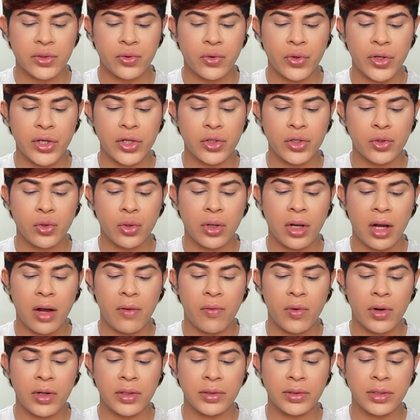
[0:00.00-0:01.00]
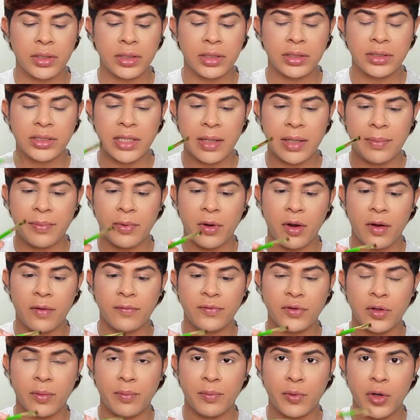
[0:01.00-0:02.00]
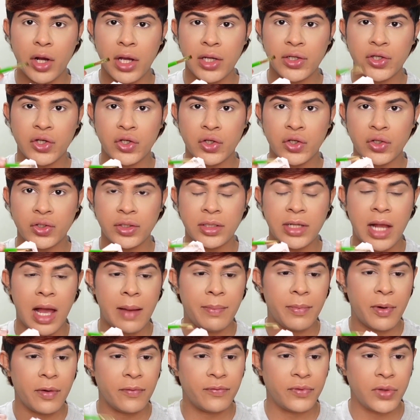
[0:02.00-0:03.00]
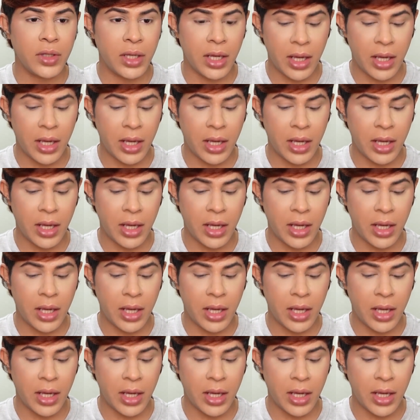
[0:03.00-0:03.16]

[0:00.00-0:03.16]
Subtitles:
going to cover the tip of the brush, tap off the